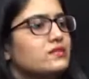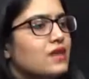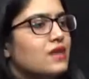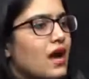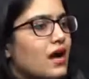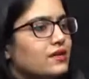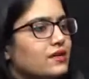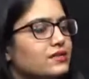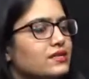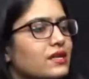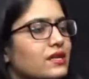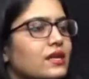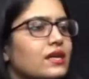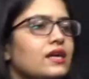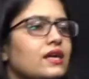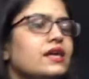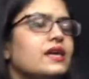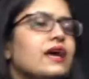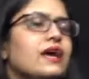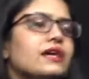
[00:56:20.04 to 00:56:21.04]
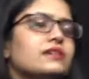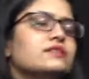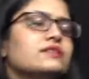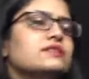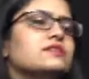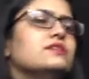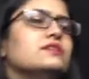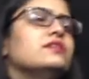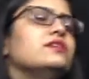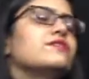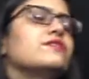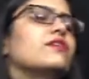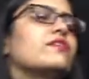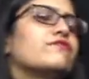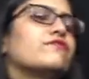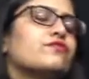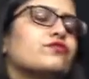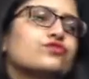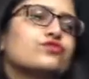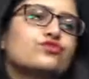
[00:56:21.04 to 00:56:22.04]
tags EST
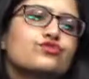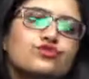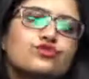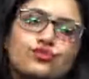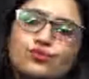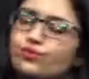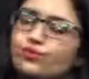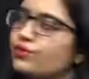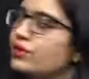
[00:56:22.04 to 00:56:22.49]
refers to.